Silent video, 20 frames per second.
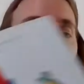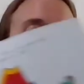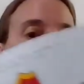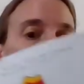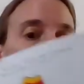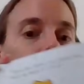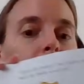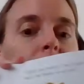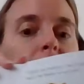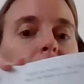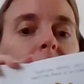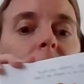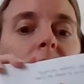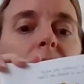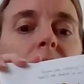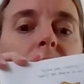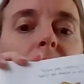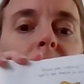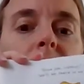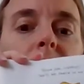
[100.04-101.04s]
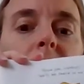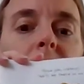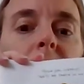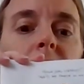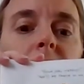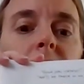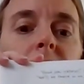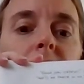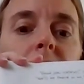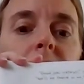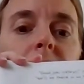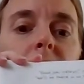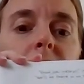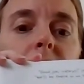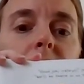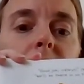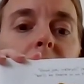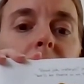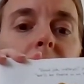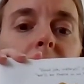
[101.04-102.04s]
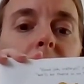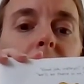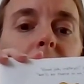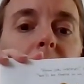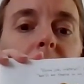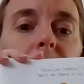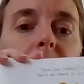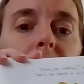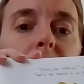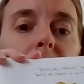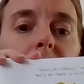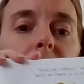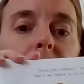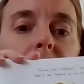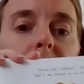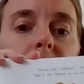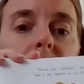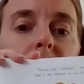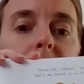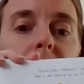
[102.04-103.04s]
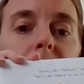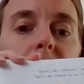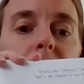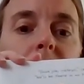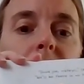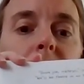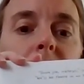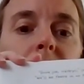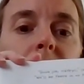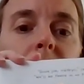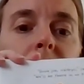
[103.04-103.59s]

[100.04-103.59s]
(no one is talking)